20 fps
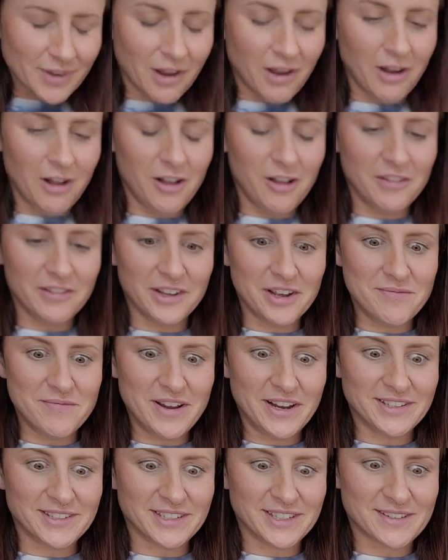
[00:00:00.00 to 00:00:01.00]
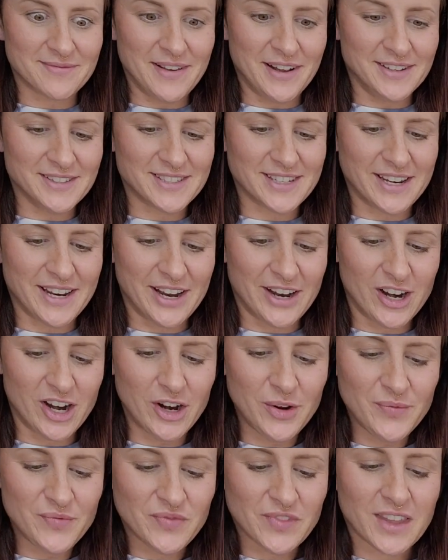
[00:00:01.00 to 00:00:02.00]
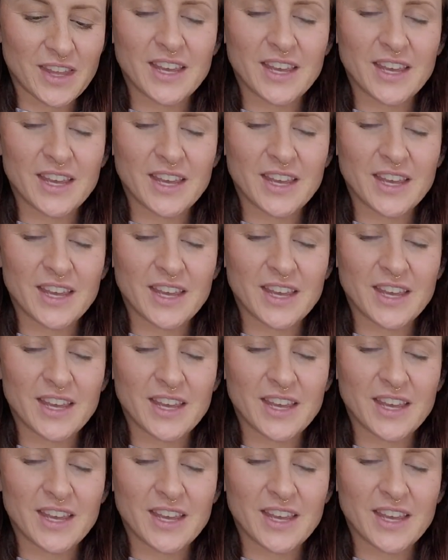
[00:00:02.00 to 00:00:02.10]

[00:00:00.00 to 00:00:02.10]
all the amazing smells in here.